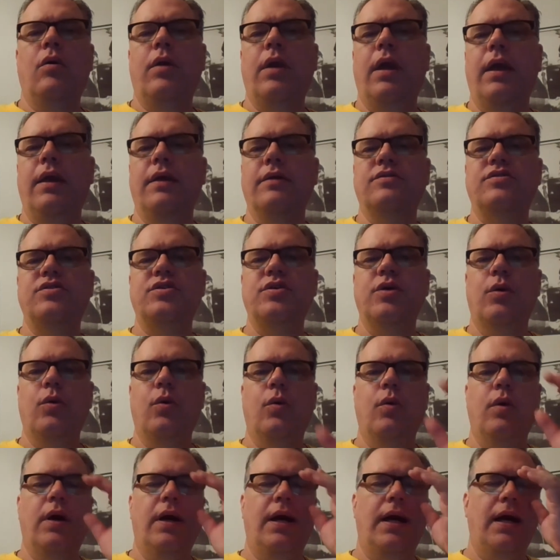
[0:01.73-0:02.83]
Okay,
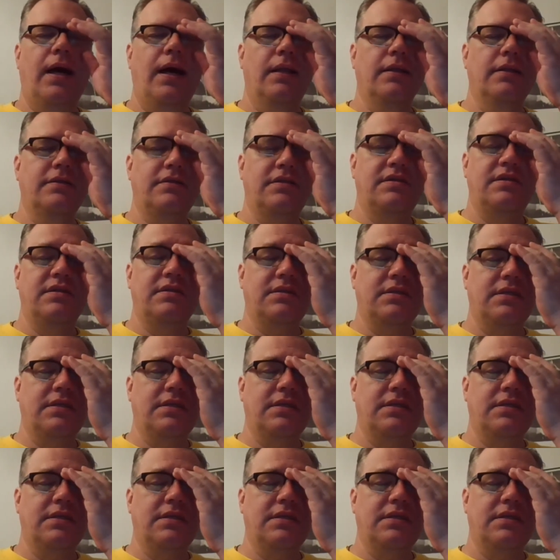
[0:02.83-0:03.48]
so let's